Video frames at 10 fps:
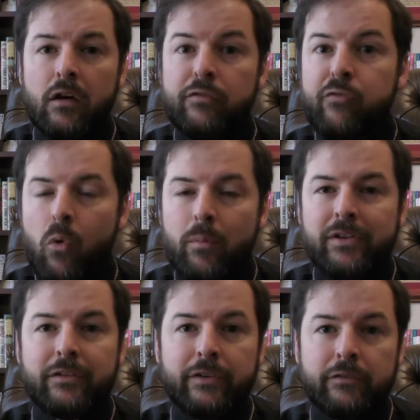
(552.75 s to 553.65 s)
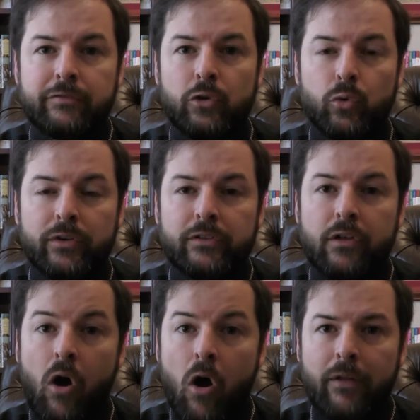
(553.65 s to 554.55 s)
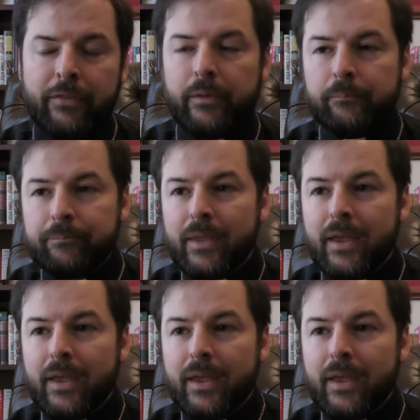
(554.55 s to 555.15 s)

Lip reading: formative influence on them.